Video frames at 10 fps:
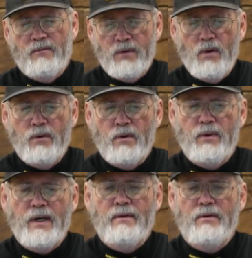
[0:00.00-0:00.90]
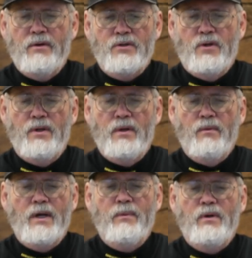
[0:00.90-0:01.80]
float or whatever so that
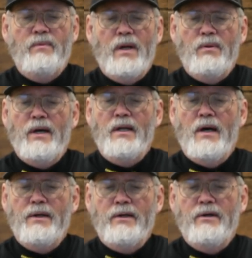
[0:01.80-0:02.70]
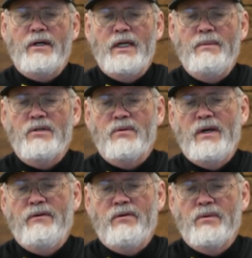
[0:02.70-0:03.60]
when I put my blade on here it keeps it
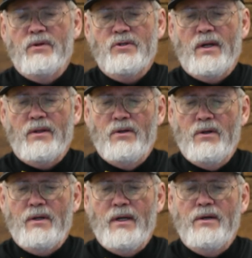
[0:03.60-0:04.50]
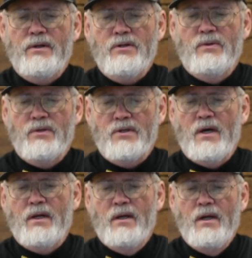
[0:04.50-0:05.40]
away from the, the hook down here so it's
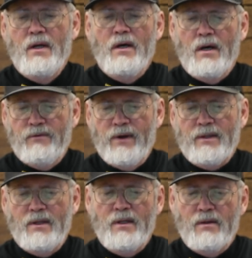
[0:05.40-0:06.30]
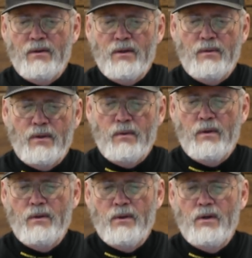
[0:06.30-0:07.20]
not affecting the,
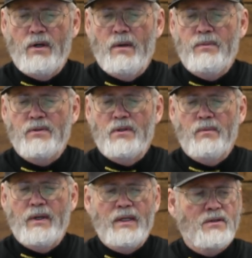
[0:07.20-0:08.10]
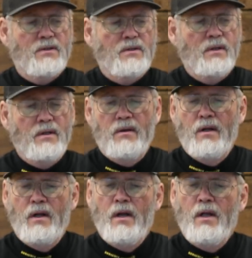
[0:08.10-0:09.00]
the hookups and the bites.
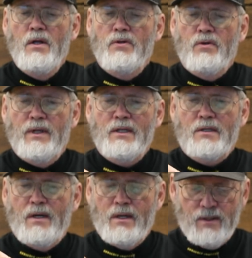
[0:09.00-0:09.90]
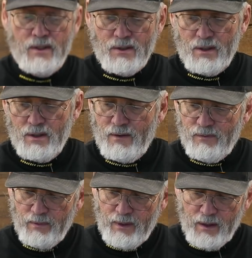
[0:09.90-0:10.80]
Uh, so that's kind of this and then
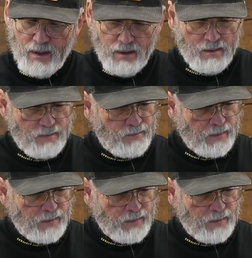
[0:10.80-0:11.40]
from there